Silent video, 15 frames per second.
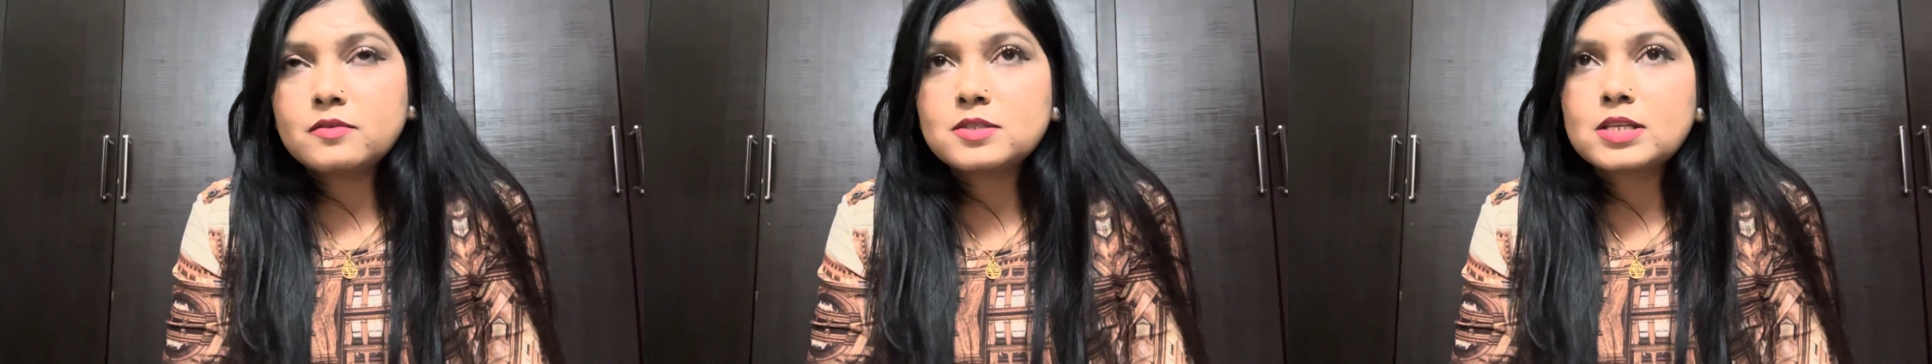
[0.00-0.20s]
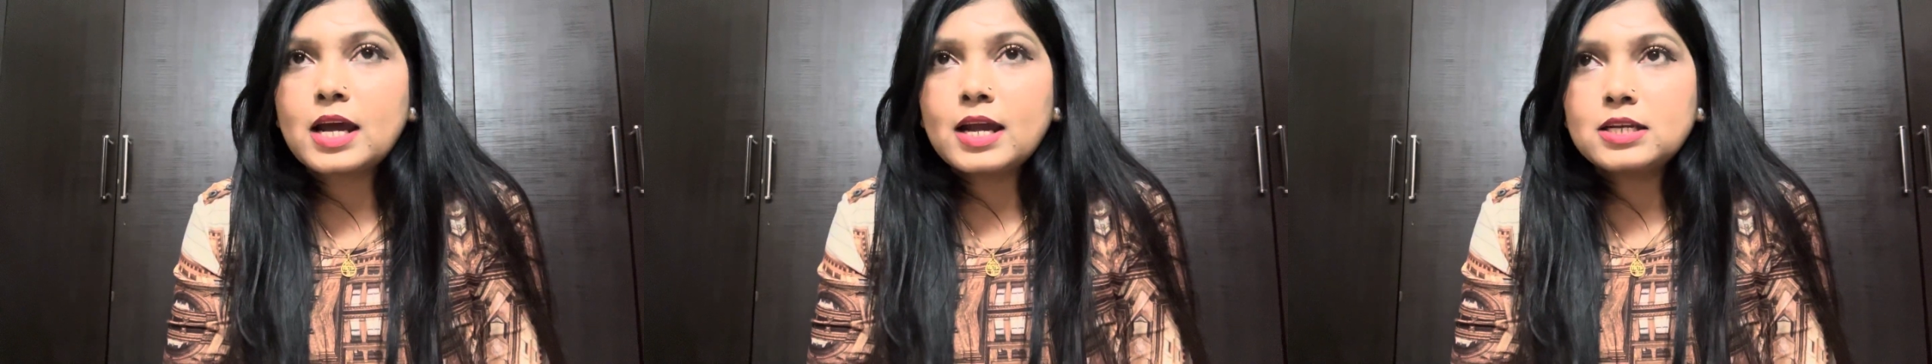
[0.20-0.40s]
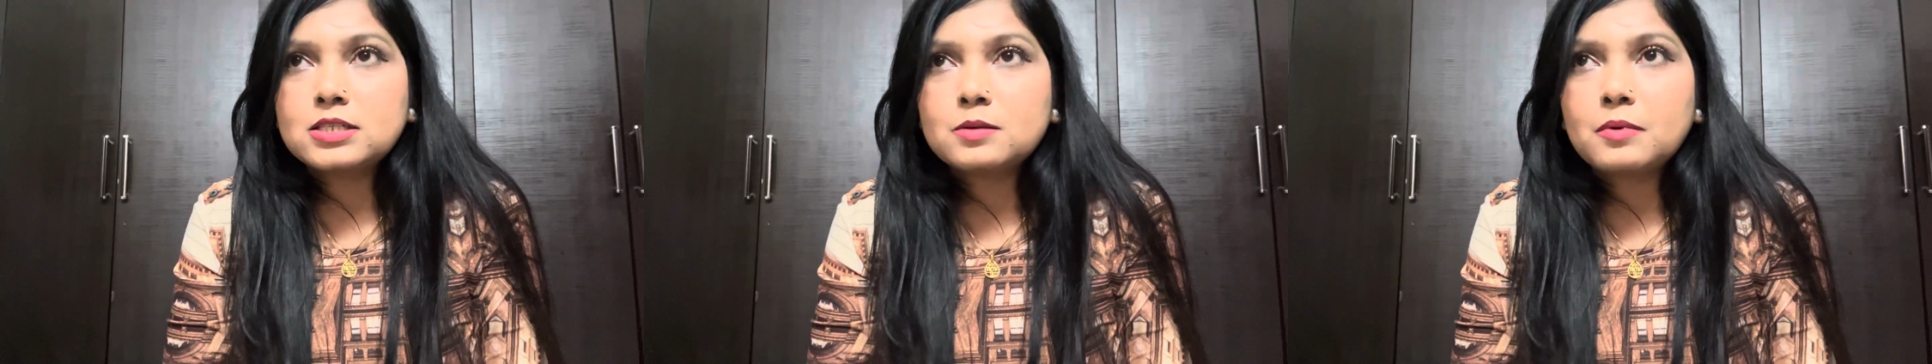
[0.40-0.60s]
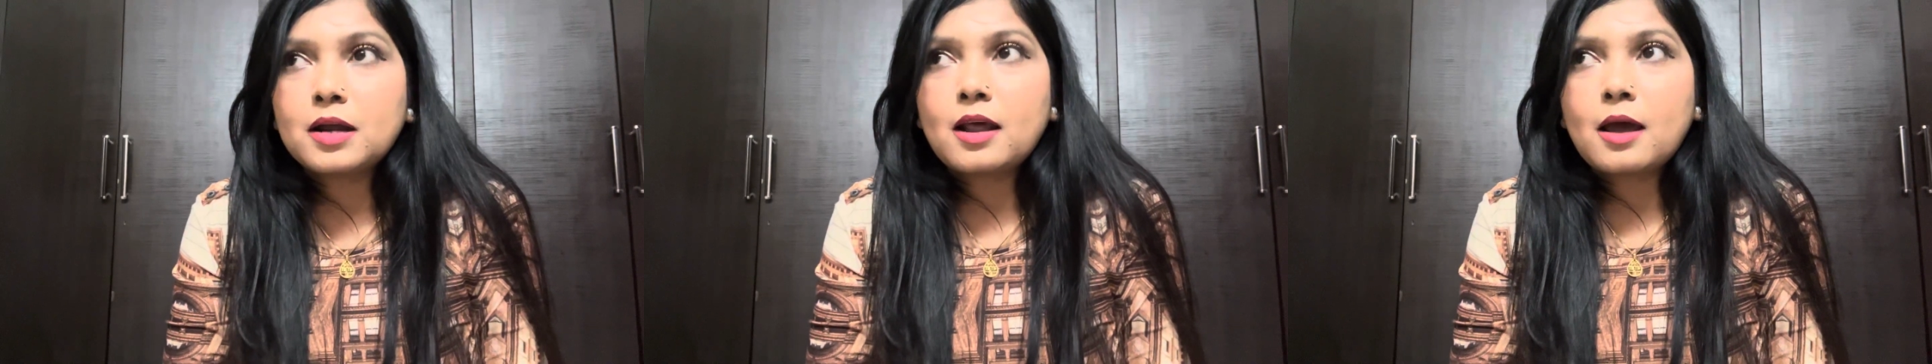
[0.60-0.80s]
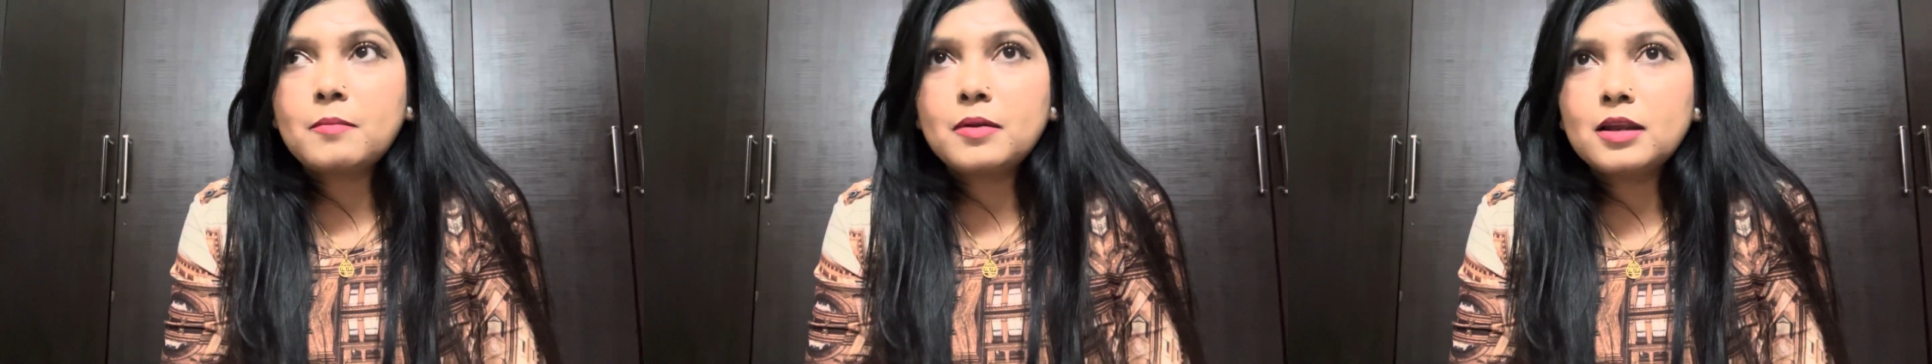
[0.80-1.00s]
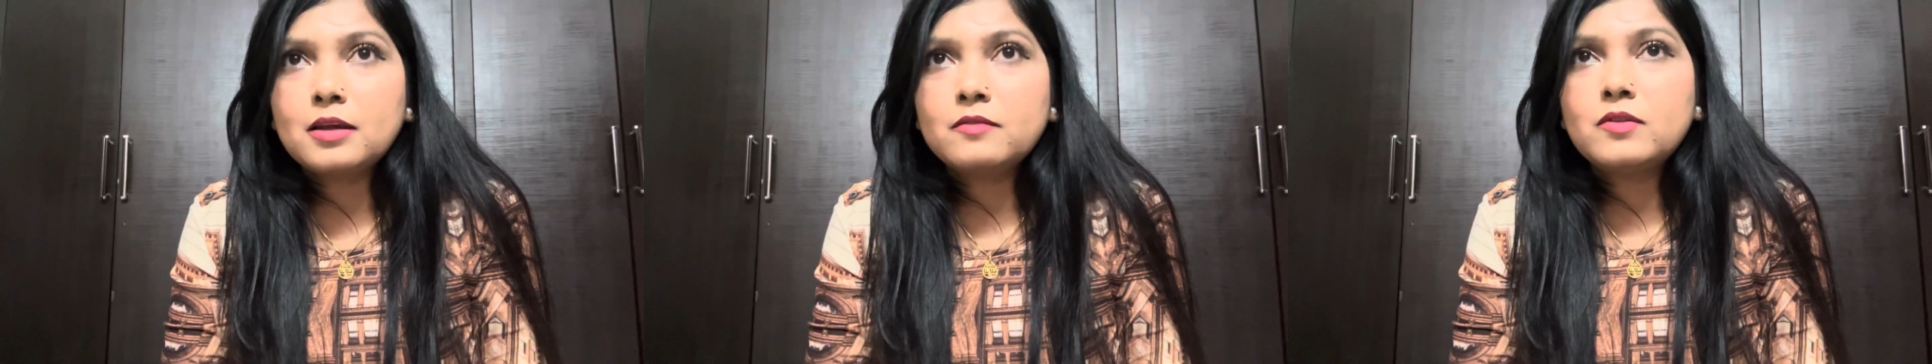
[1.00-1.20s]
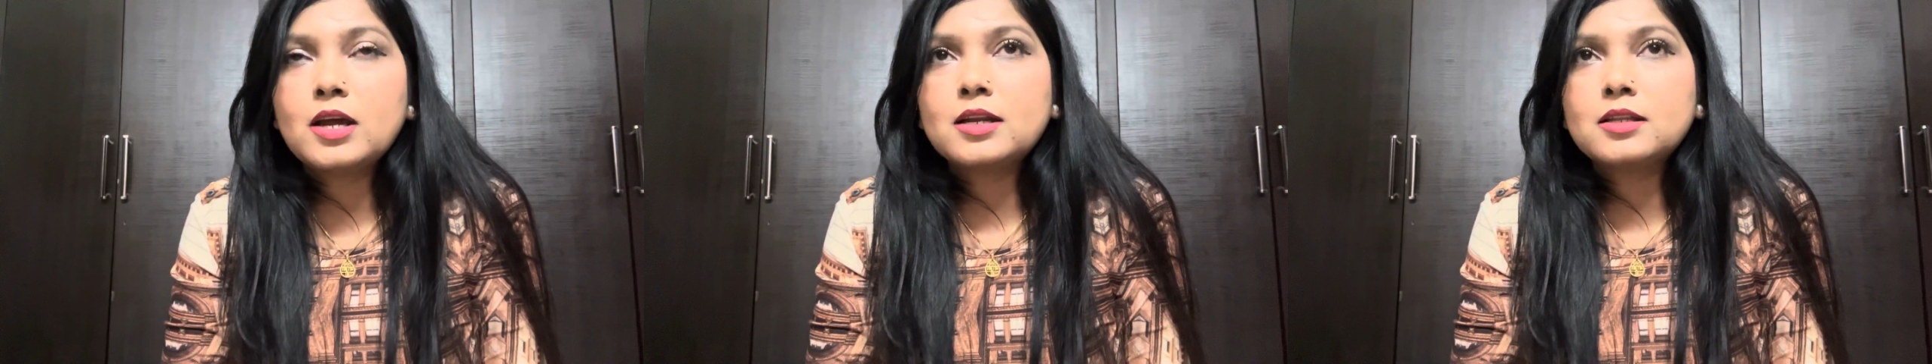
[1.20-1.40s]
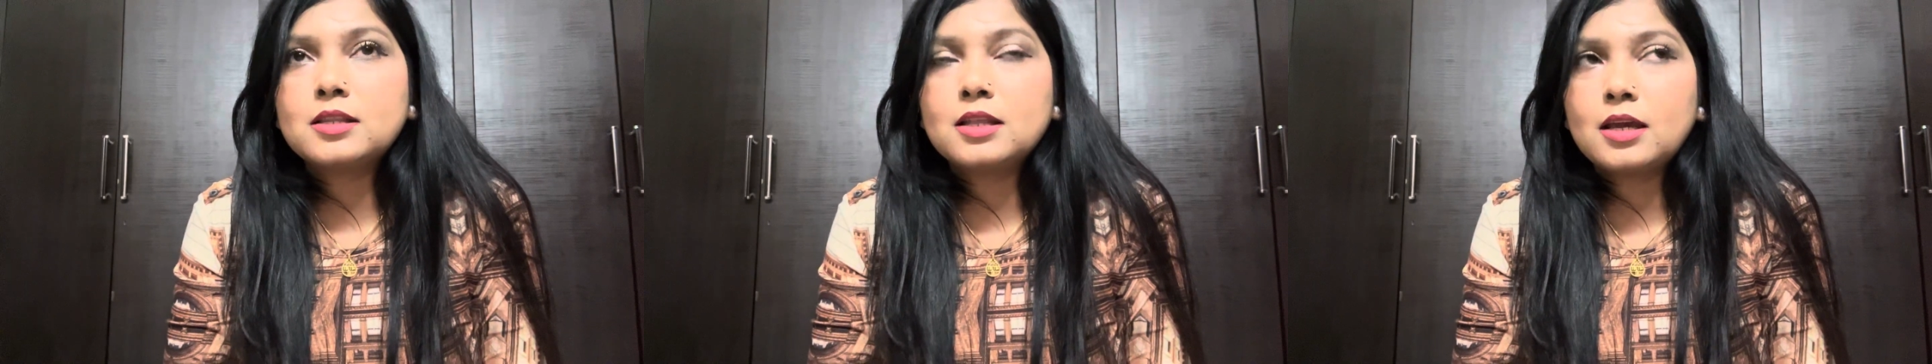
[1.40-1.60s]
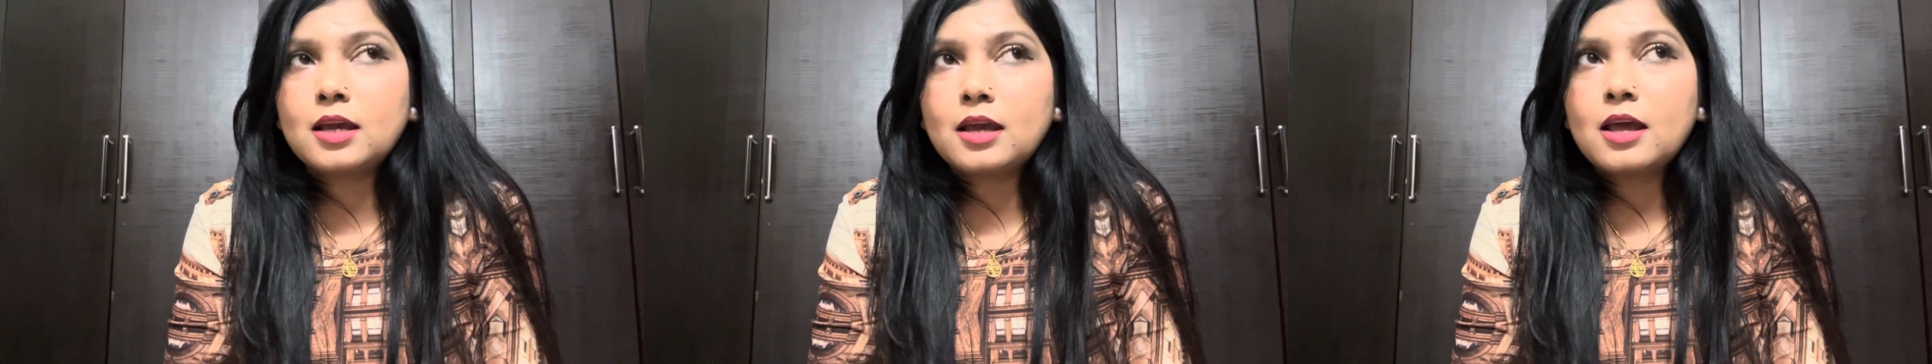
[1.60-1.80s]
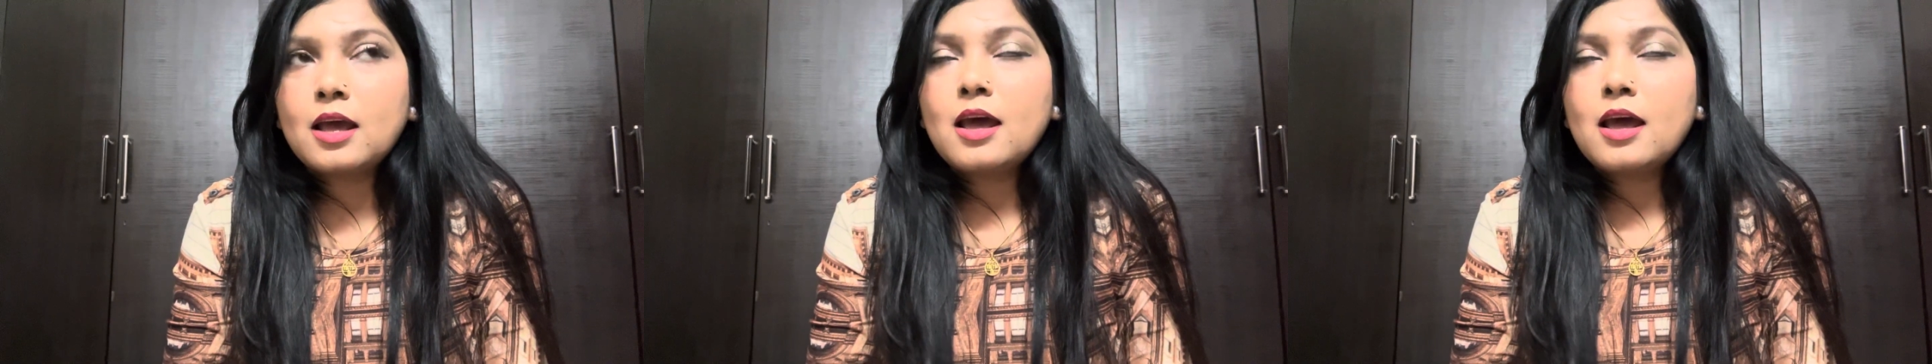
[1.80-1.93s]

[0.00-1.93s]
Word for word: sides but I believe that they